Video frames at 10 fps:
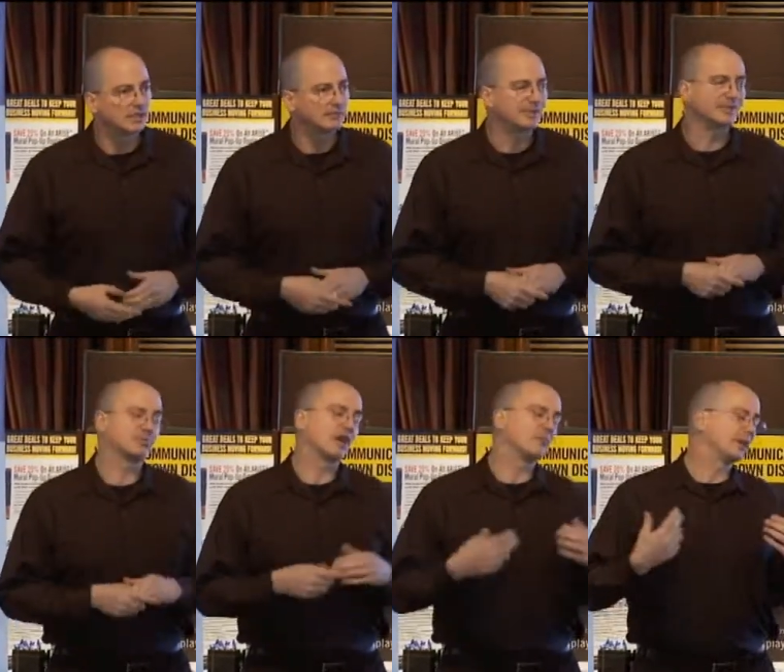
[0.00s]
I mean, the
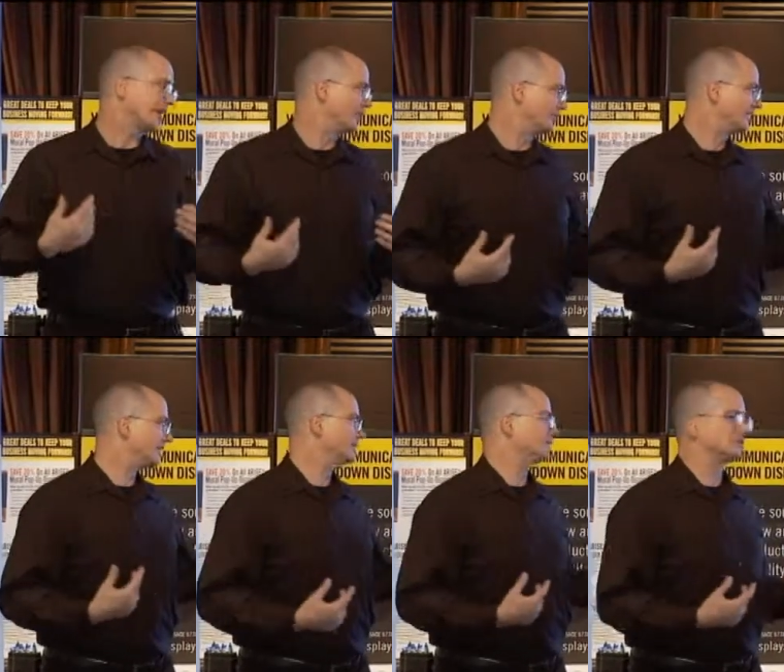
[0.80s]
problem I have with
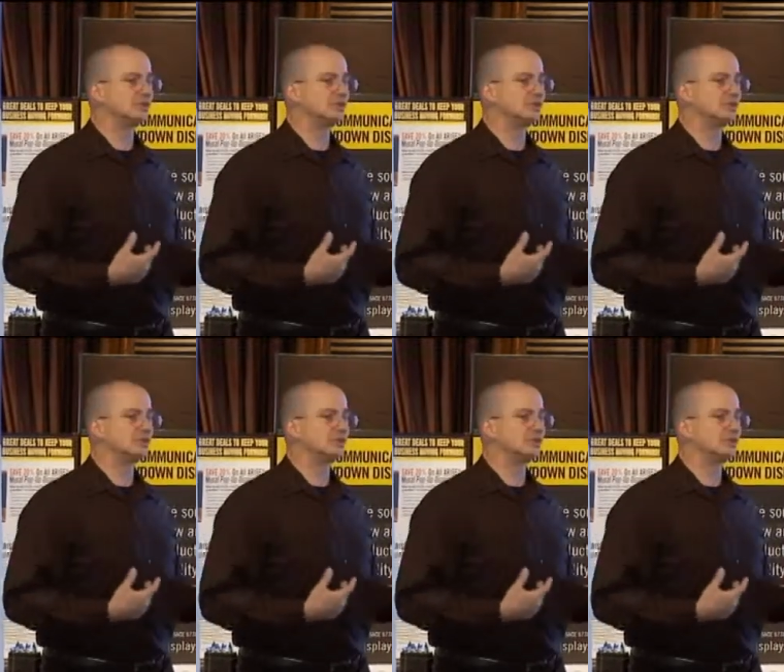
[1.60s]
deals is,